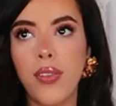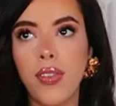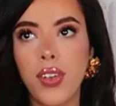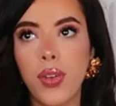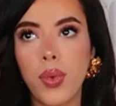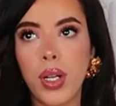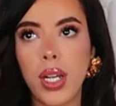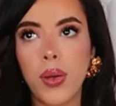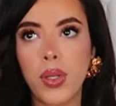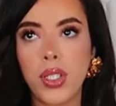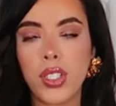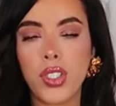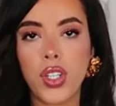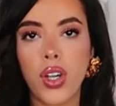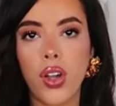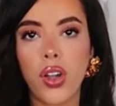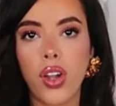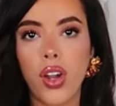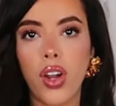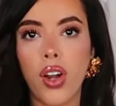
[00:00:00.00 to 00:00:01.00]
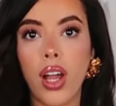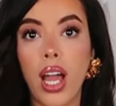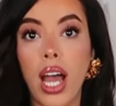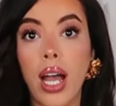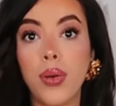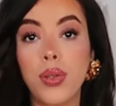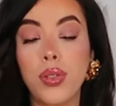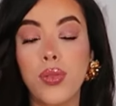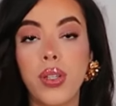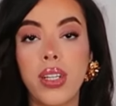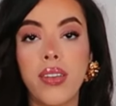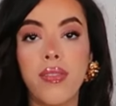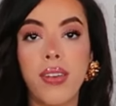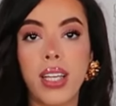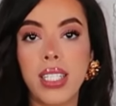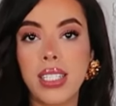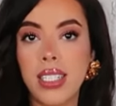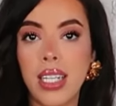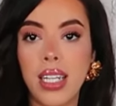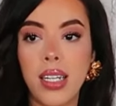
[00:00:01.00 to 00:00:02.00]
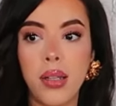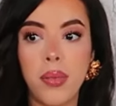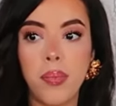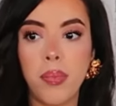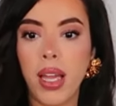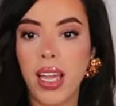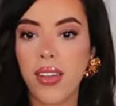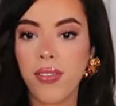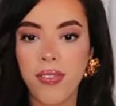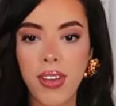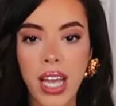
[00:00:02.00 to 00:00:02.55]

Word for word: Even when I was younger, I was really fascinated by